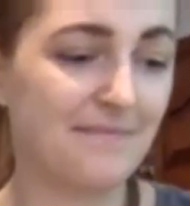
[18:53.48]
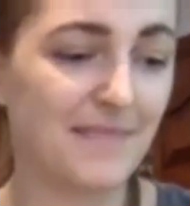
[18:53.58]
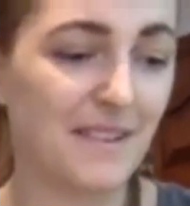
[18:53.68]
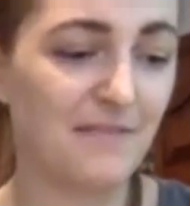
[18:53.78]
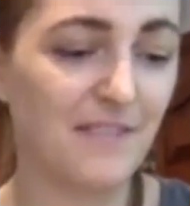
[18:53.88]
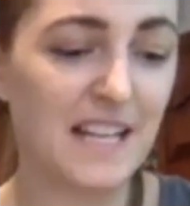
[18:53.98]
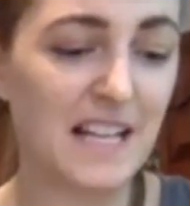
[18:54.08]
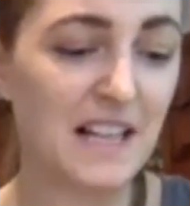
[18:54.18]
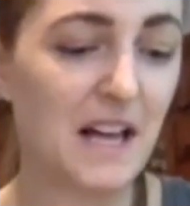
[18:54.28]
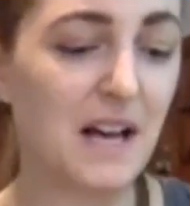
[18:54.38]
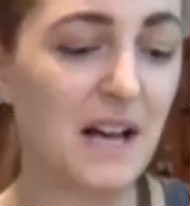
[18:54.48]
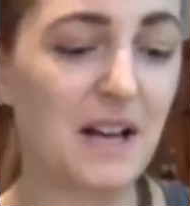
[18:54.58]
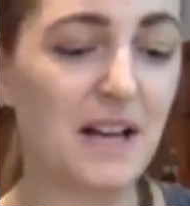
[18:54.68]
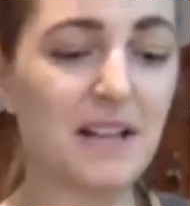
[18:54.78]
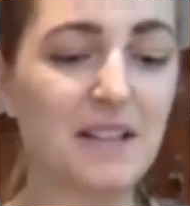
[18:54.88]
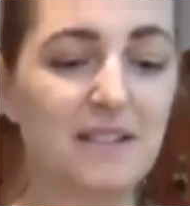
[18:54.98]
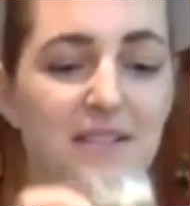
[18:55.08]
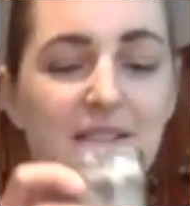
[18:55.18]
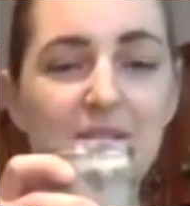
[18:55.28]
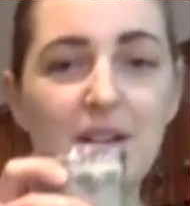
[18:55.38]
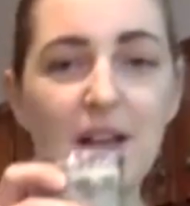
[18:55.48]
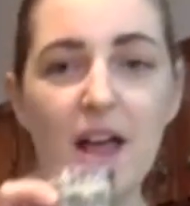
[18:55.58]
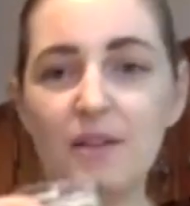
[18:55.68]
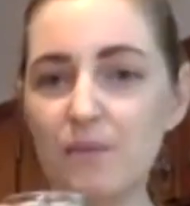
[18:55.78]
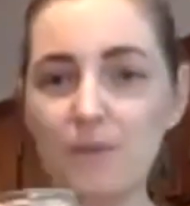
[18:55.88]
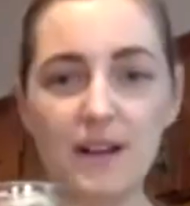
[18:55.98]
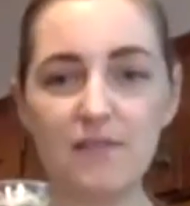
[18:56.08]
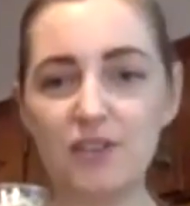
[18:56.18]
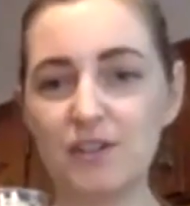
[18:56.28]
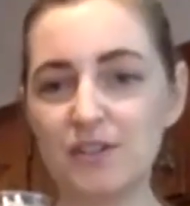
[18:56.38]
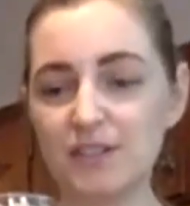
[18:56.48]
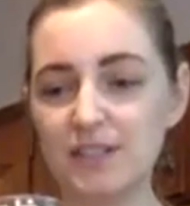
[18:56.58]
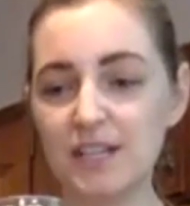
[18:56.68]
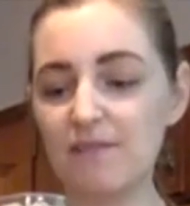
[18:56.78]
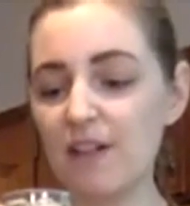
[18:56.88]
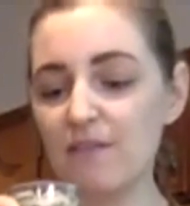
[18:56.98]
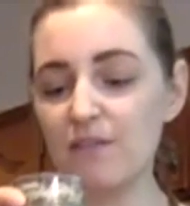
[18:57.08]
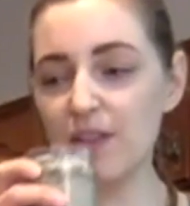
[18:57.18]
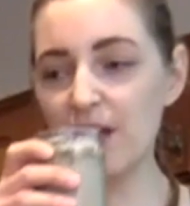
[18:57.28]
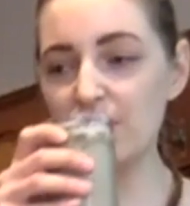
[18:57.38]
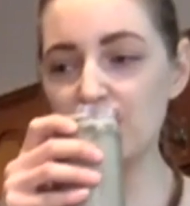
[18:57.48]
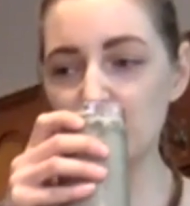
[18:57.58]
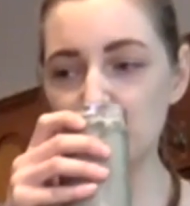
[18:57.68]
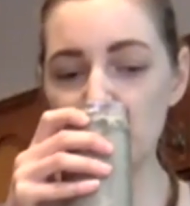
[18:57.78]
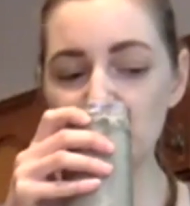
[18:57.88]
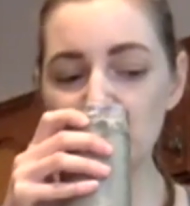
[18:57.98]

vanilla and whatever tea flavor that you chose.